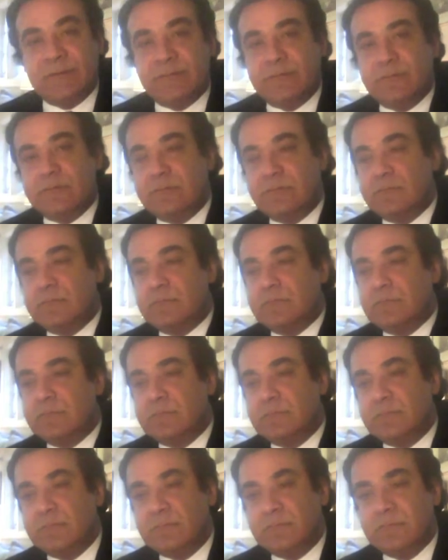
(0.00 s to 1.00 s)

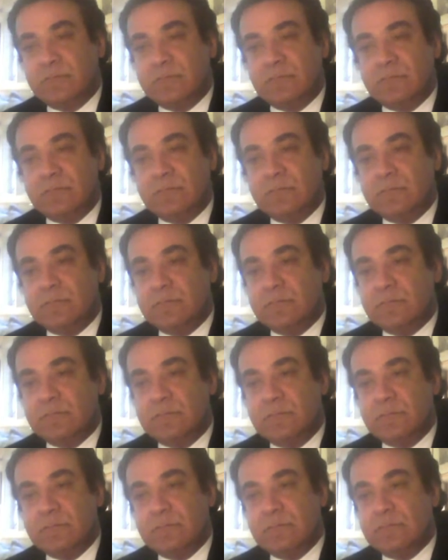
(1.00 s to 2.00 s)

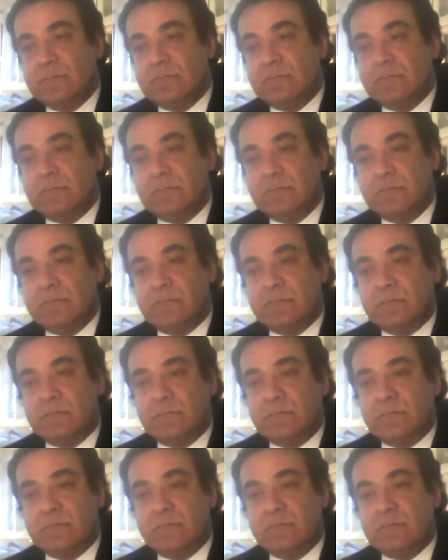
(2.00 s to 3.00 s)

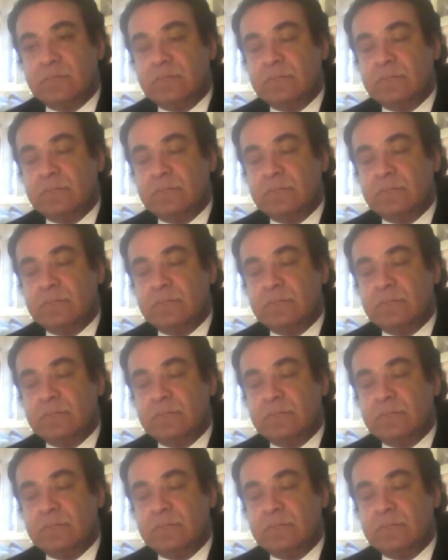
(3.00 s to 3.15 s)
(silent)